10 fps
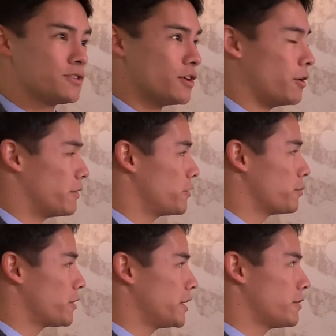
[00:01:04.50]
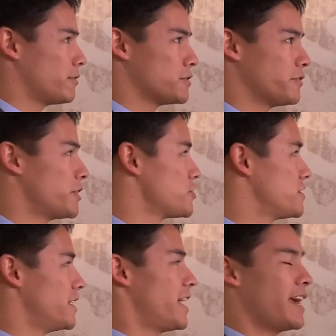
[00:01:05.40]
So if you're booking a reservation
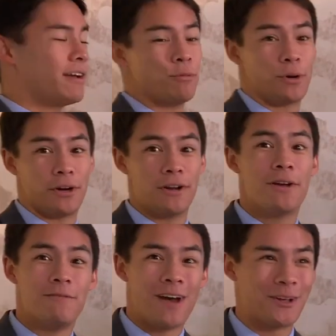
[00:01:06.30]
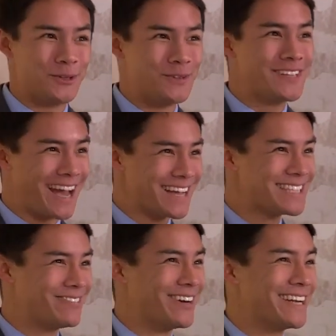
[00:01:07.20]
today, we're valued
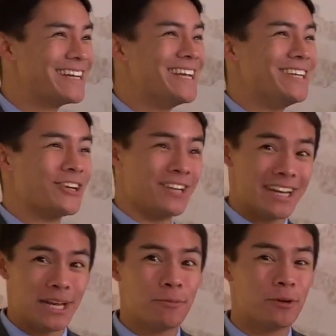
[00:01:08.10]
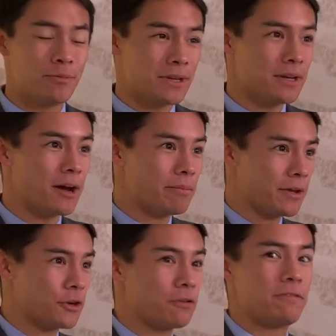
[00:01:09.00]
guests, but your name would be up
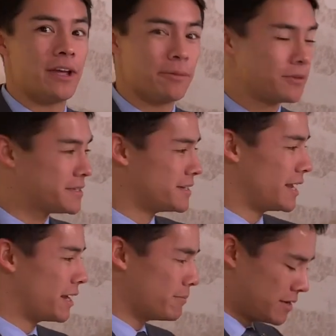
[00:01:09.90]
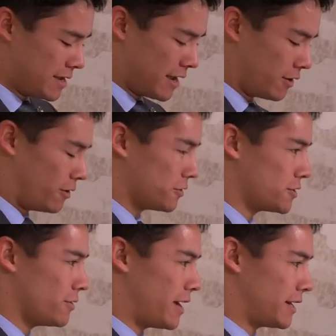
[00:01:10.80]
there, your family's name, and
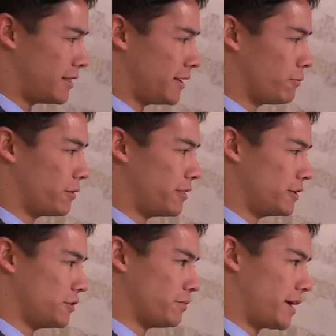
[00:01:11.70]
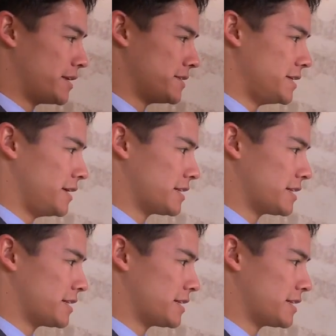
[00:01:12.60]
also anything within your My Disney